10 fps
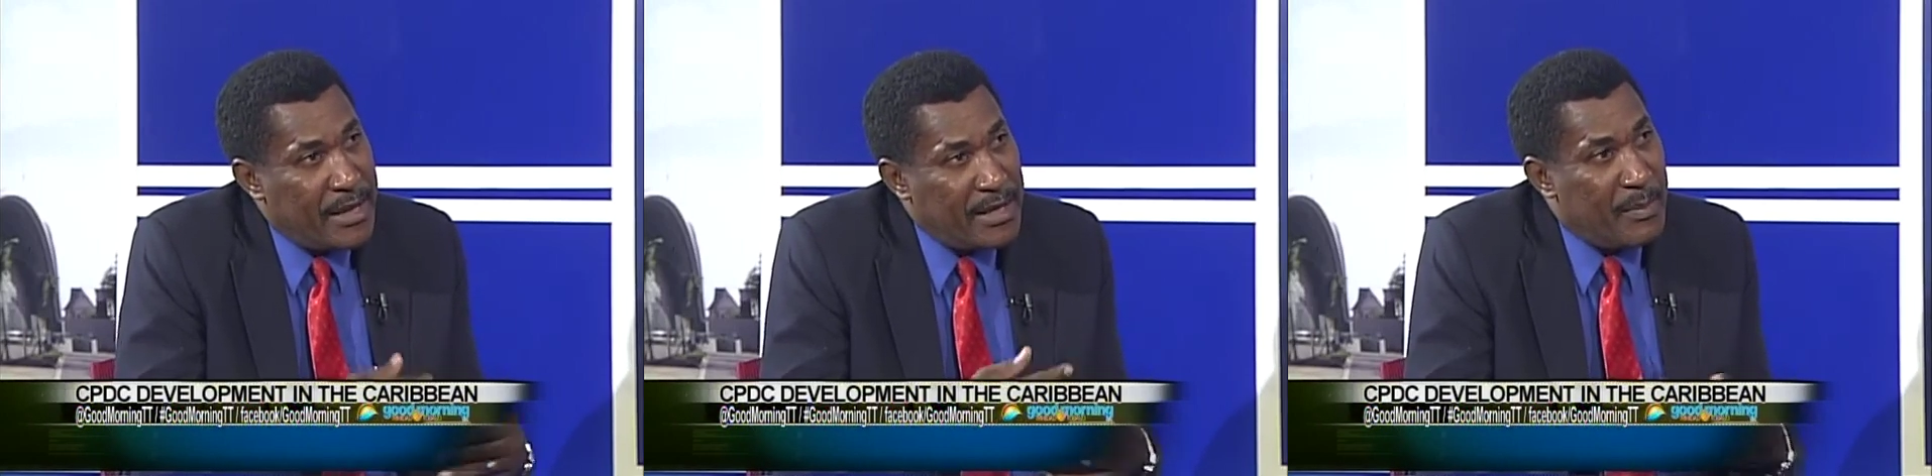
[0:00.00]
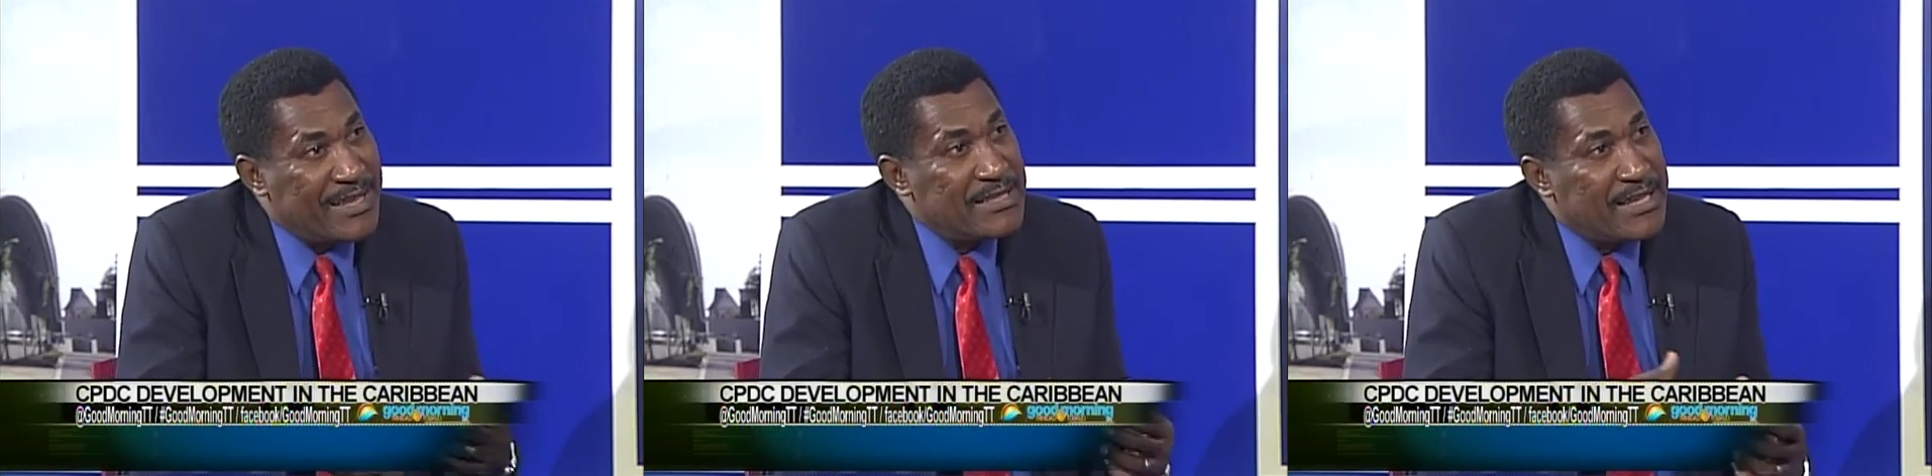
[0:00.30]
the
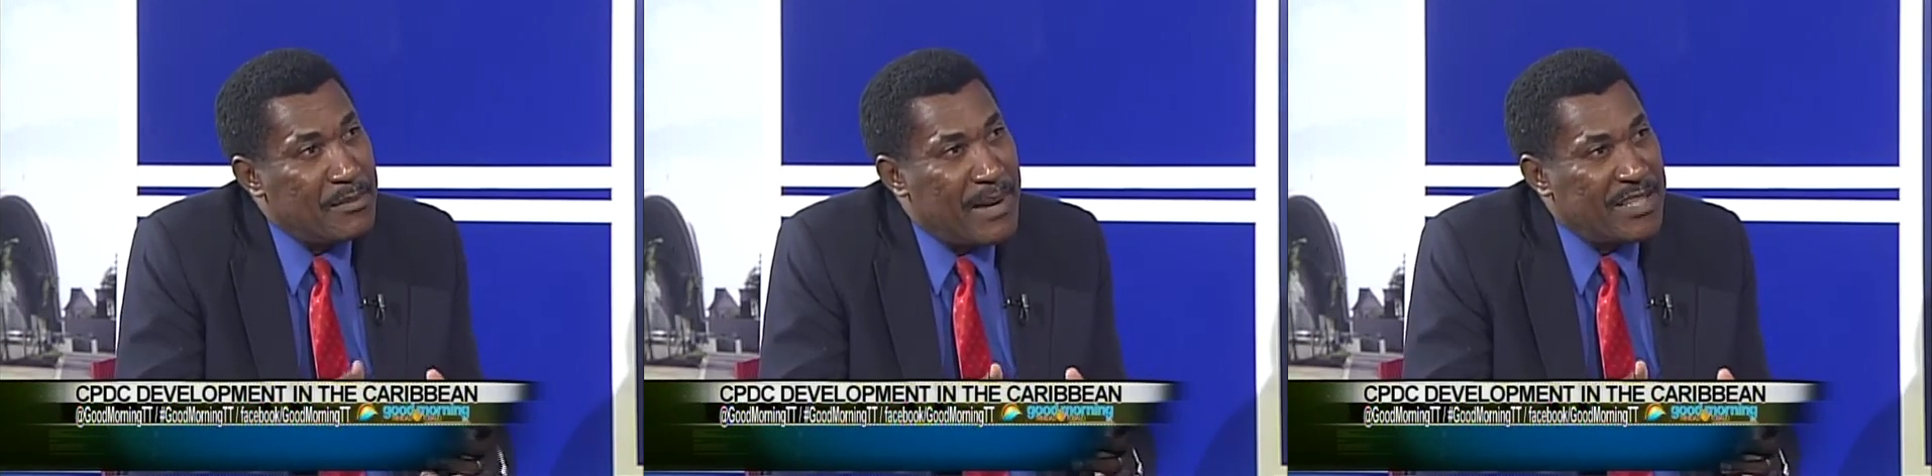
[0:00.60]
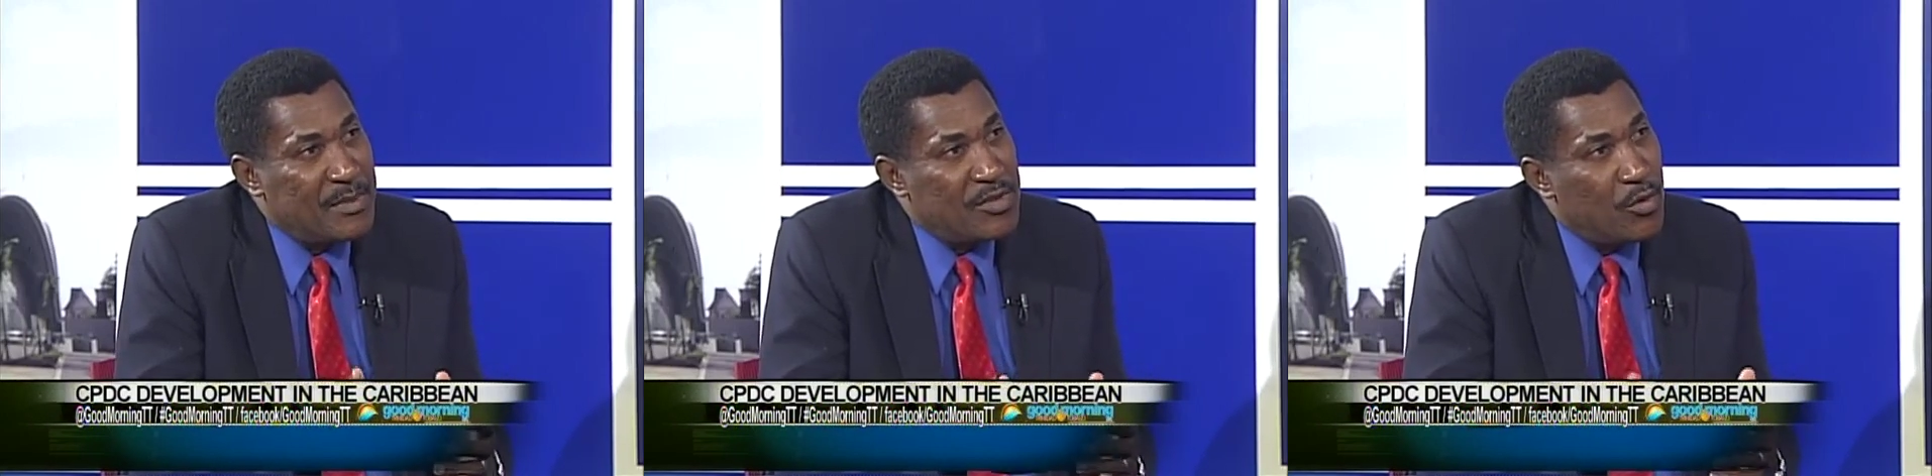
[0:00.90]
pesticide
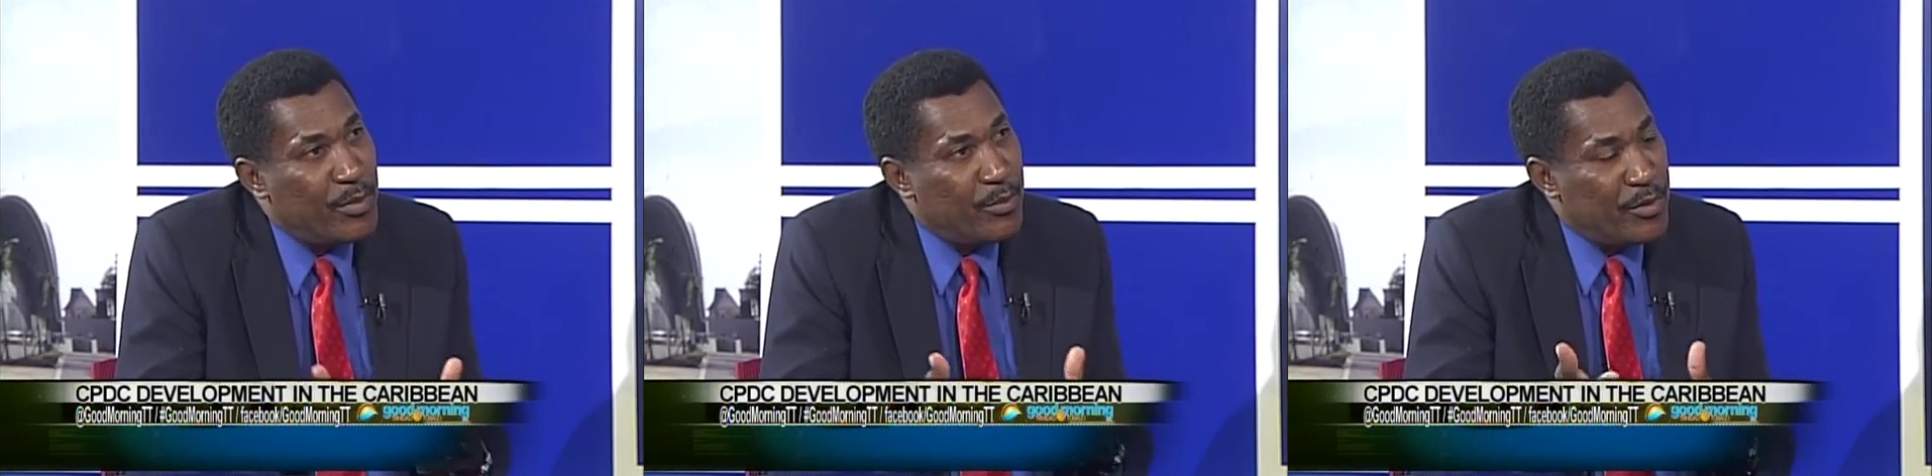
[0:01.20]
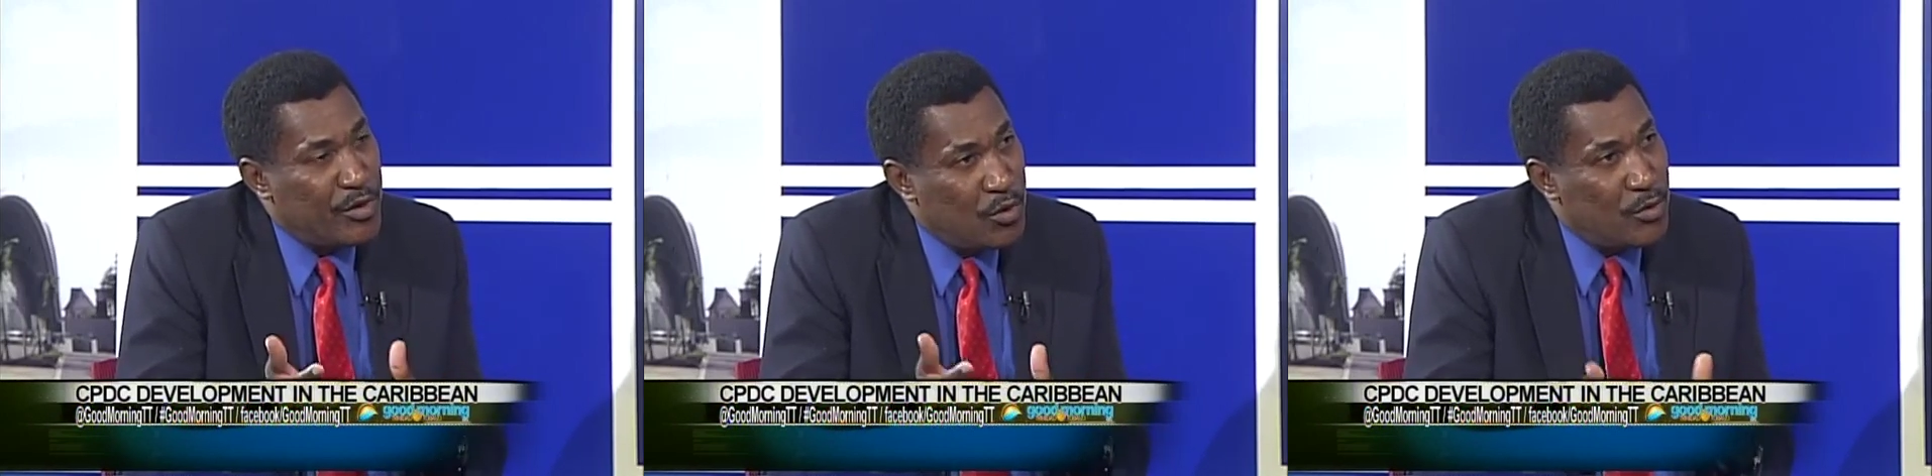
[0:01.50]
management so we
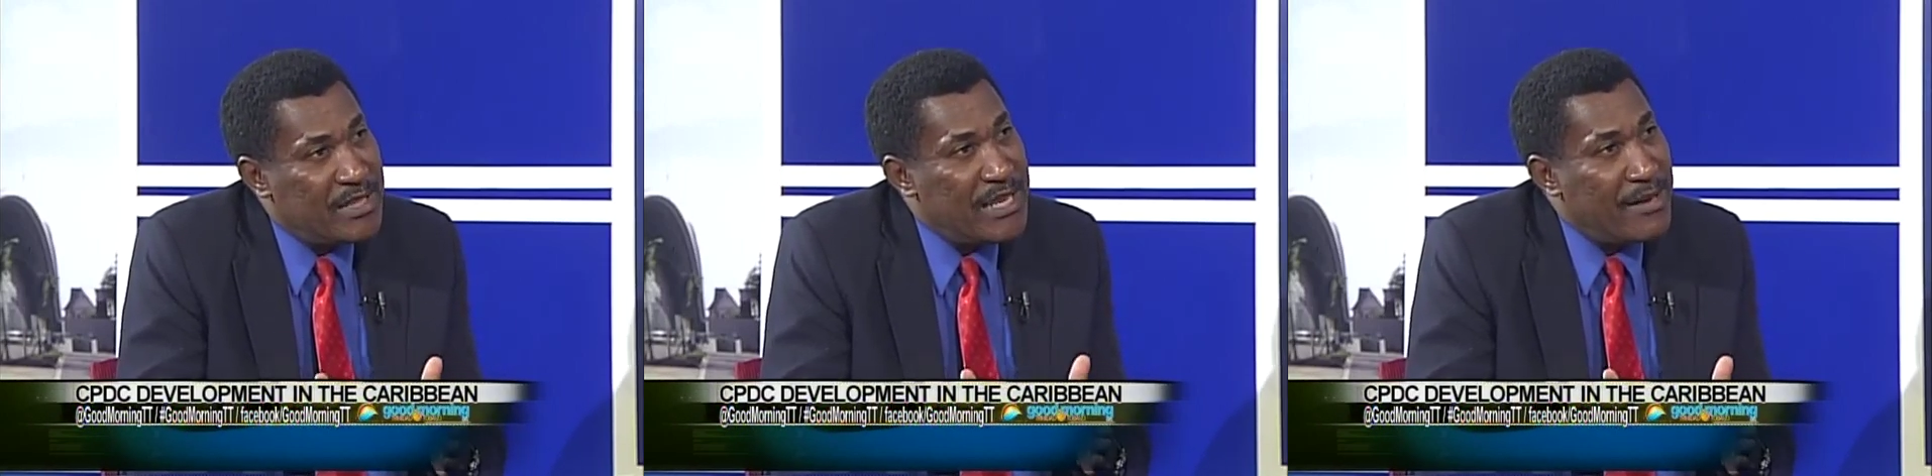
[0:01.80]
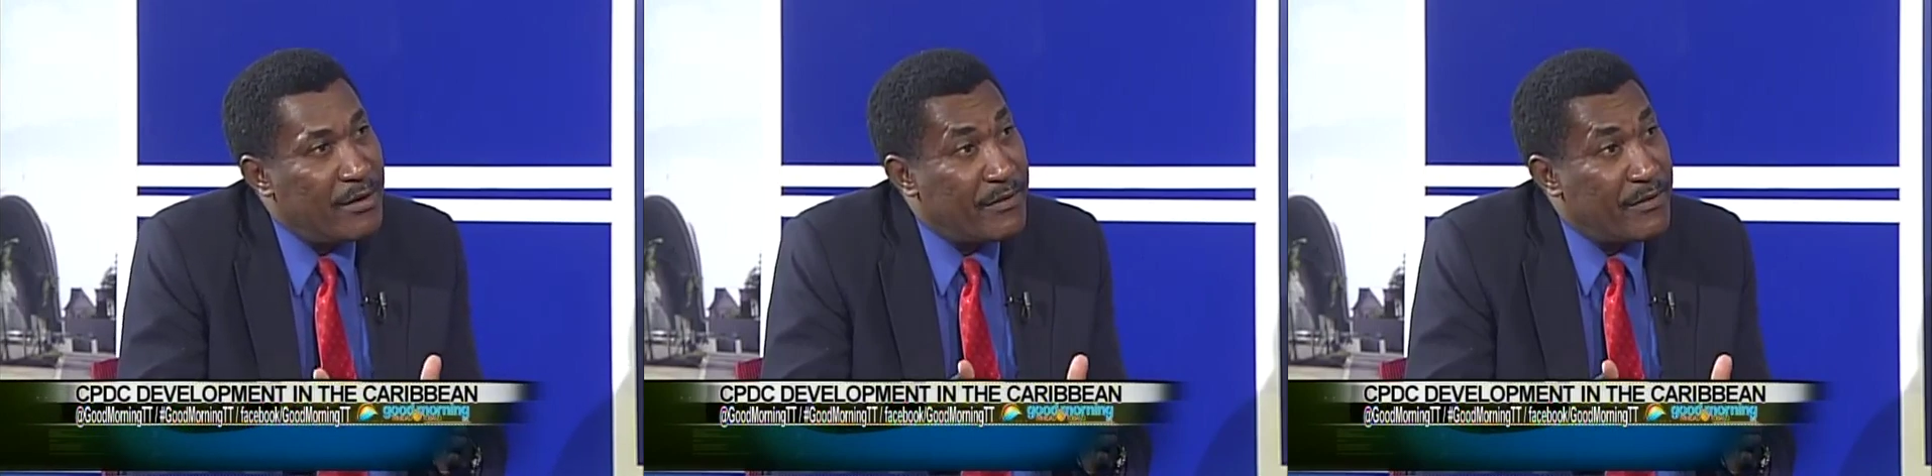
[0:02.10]
reduce the level